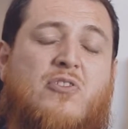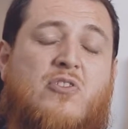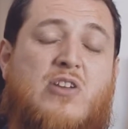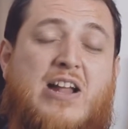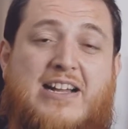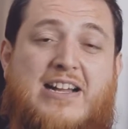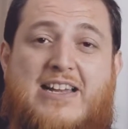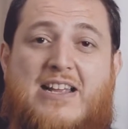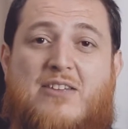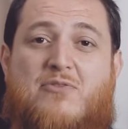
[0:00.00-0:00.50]

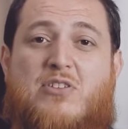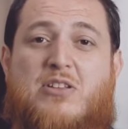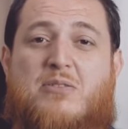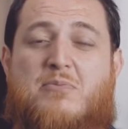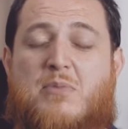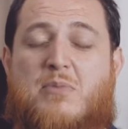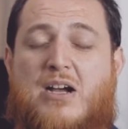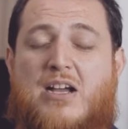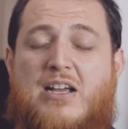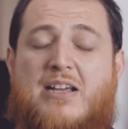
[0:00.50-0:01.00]
connecting with
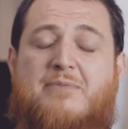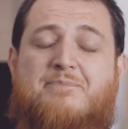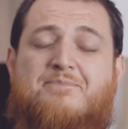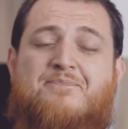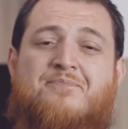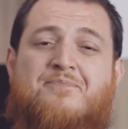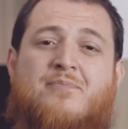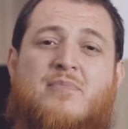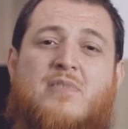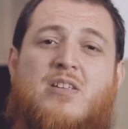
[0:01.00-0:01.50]
my
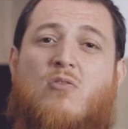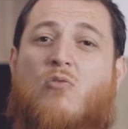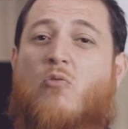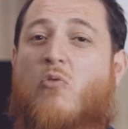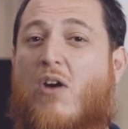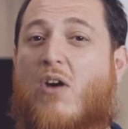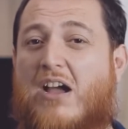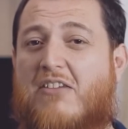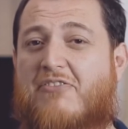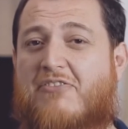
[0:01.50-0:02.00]

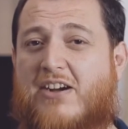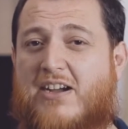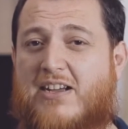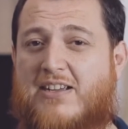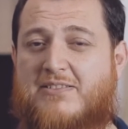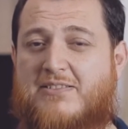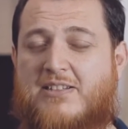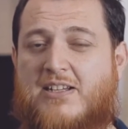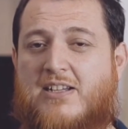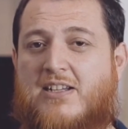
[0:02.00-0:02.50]
Wi-Fi.